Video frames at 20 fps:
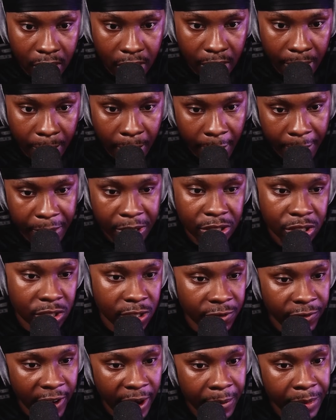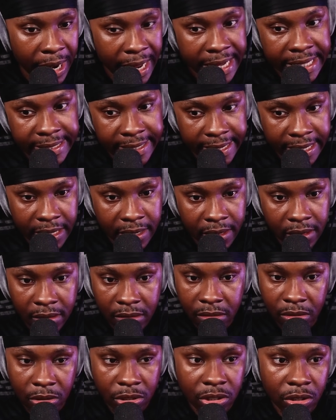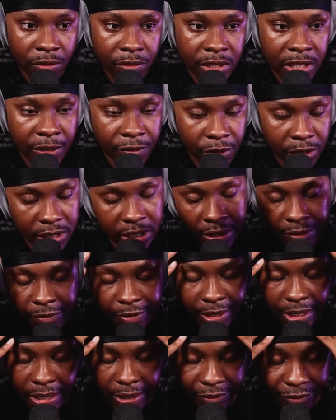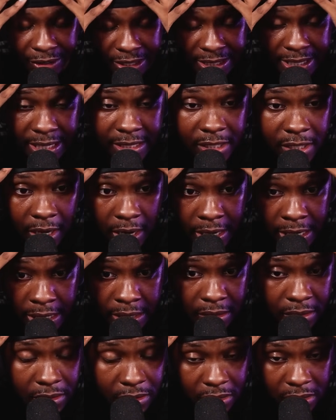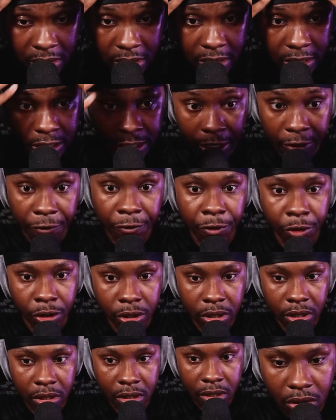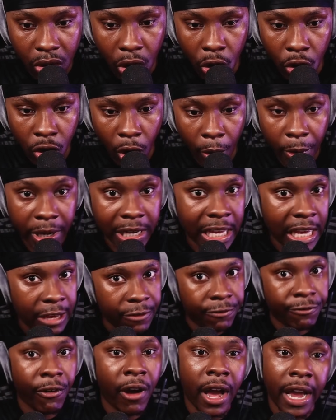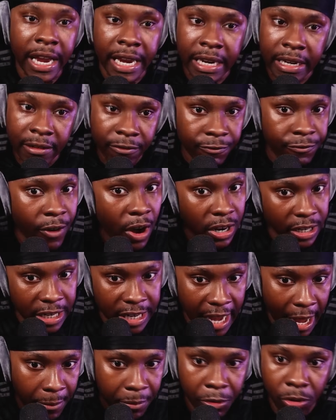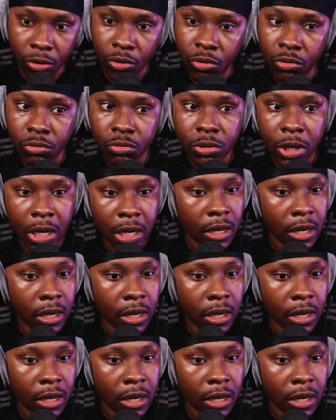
It might be just the environment that he's in, because obviously if he says something different or go and keep fighting, fuck the capital,